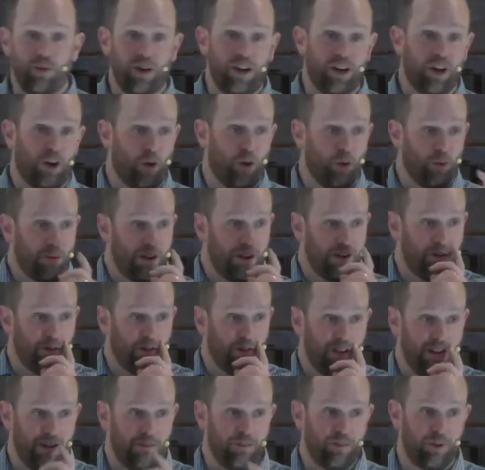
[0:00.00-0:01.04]
a gold medal at
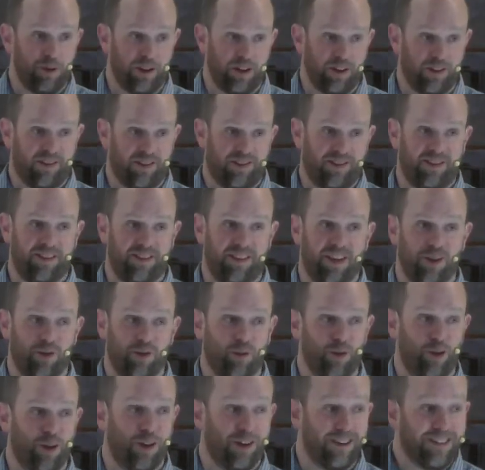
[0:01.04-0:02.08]
the Olympics. Yeah,
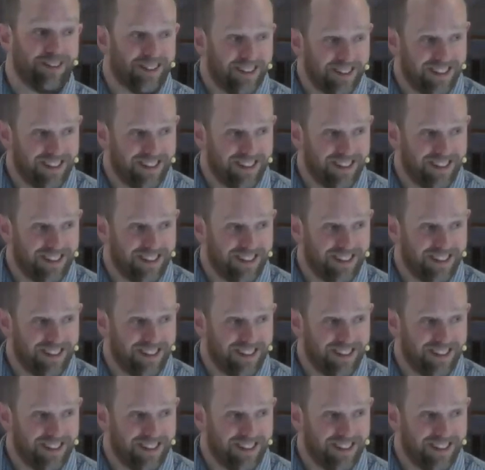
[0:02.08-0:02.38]
right.